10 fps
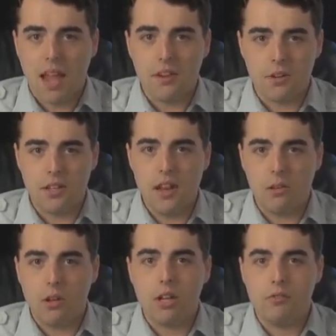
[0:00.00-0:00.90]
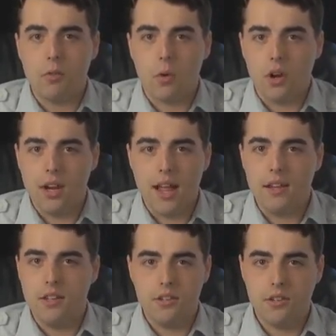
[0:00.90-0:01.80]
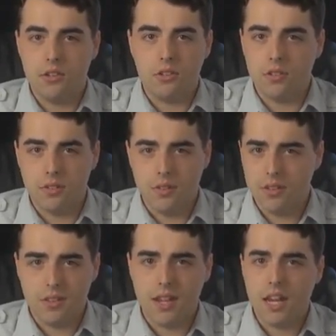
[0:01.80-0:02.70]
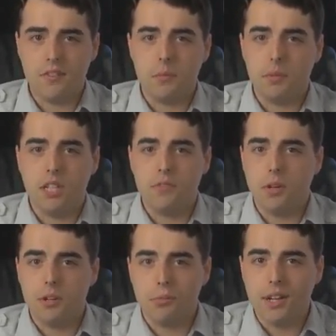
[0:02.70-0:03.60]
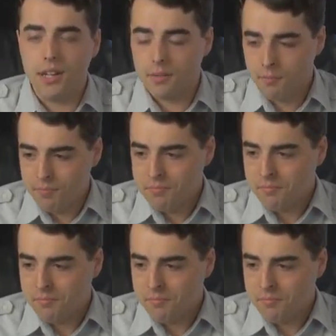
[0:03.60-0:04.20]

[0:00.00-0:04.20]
and you're in there looking for it, and you just can't even believe what you're reading.